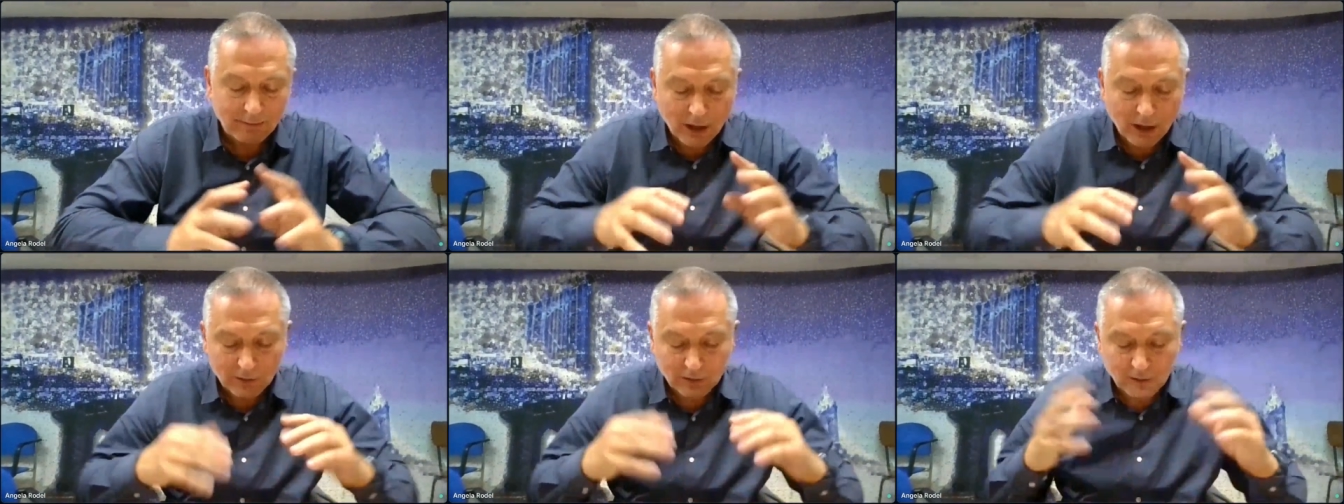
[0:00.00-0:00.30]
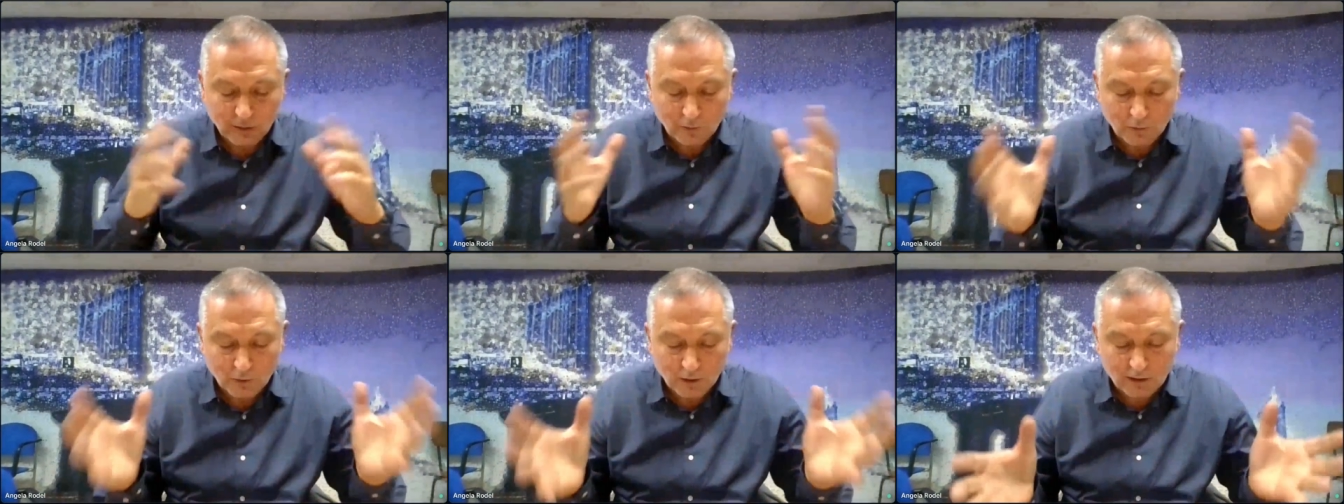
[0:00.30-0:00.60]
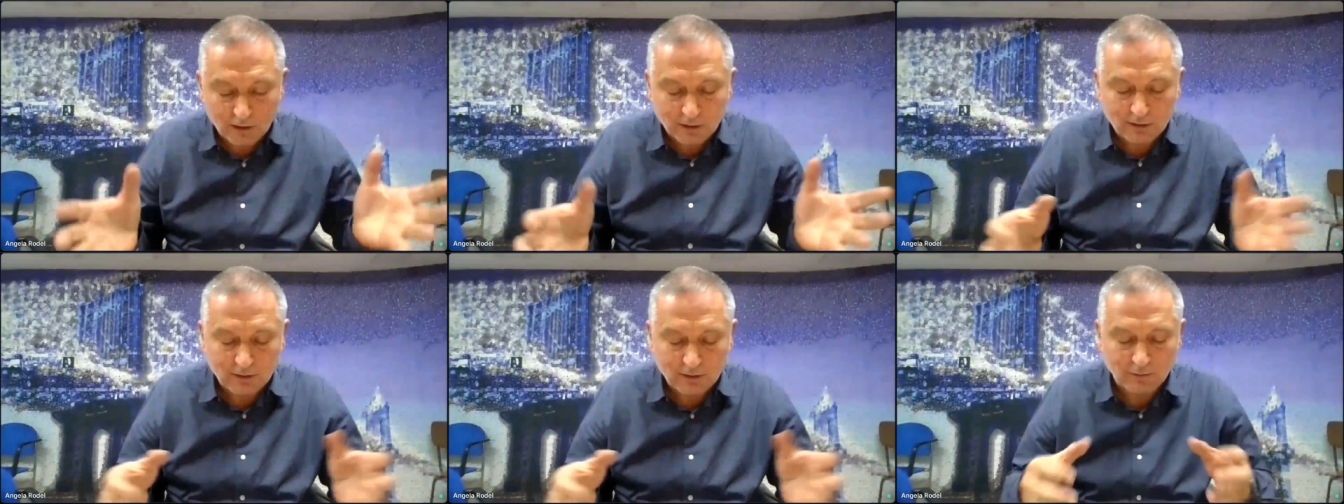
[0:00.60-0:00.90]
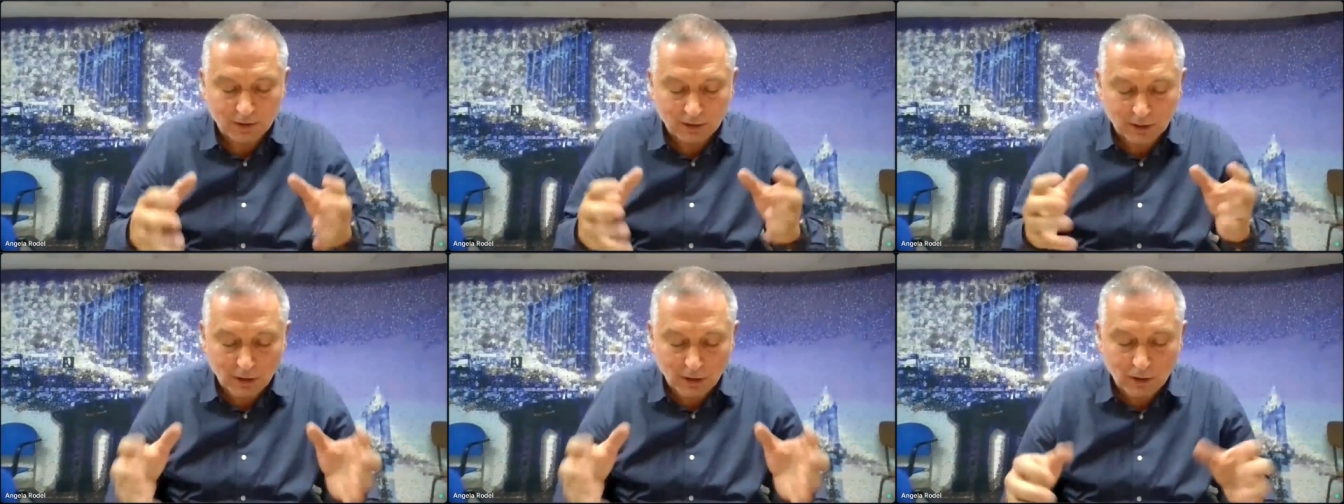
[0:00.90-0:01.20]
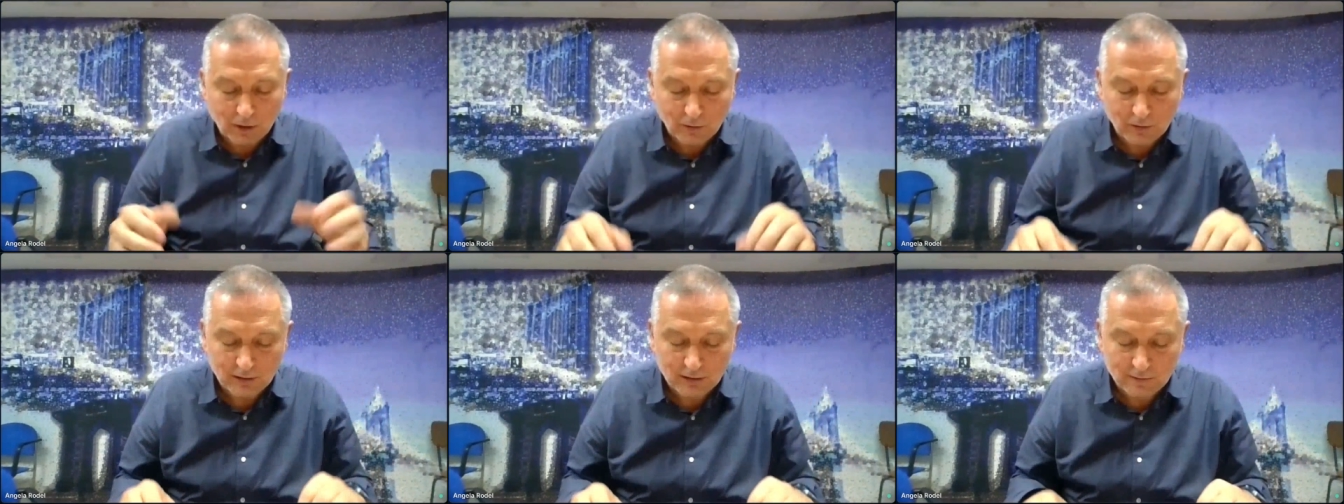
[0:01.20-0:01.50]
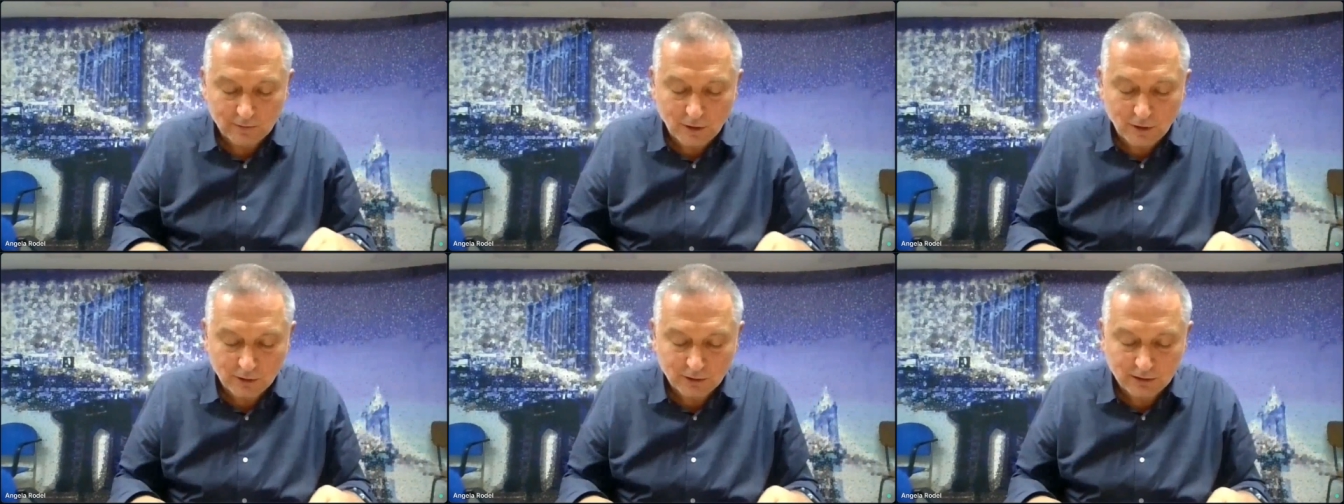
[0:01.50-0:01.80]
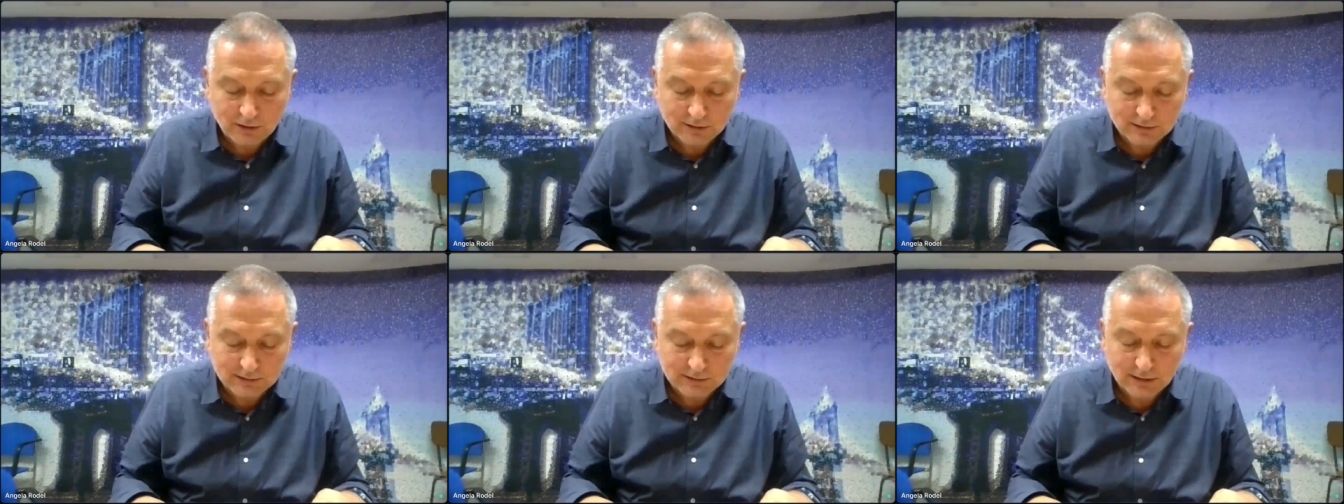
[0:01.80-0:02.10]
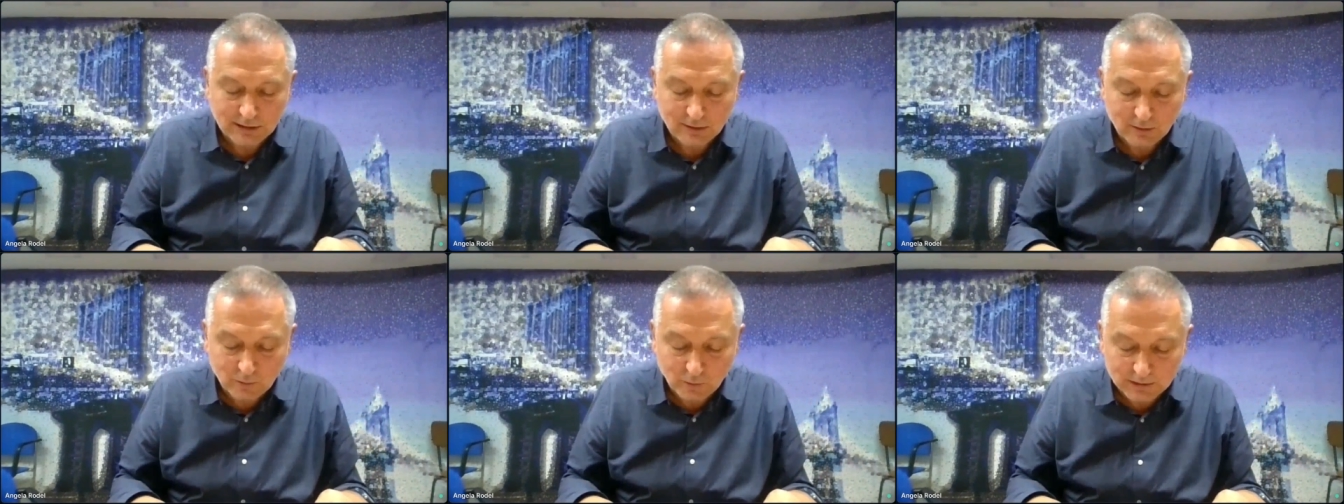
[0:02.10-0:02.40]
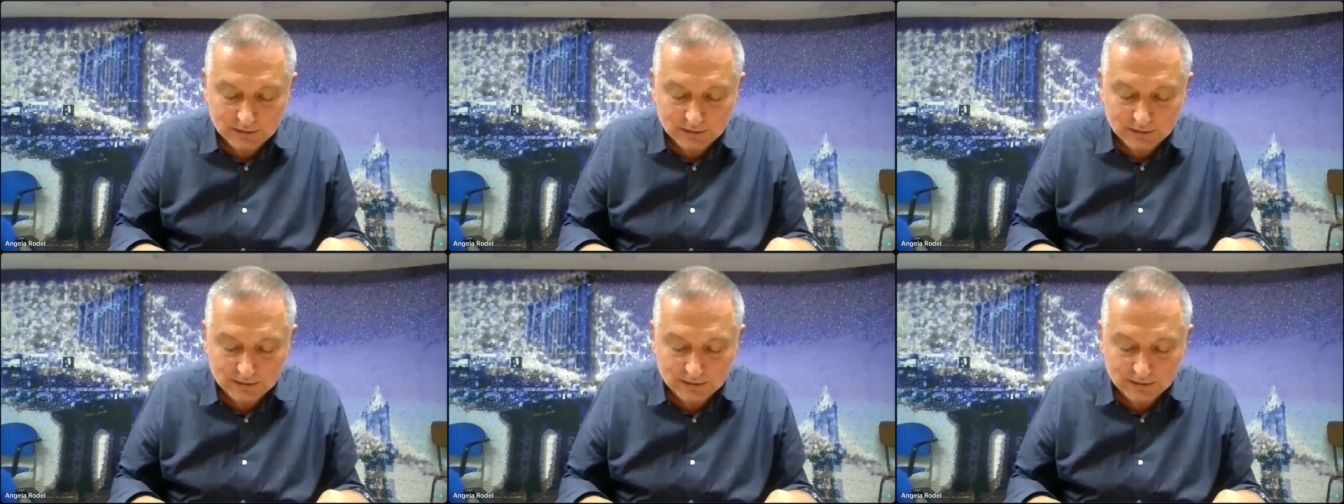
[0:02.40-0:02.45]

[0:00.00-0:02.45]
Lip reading: about the world with all its wonders,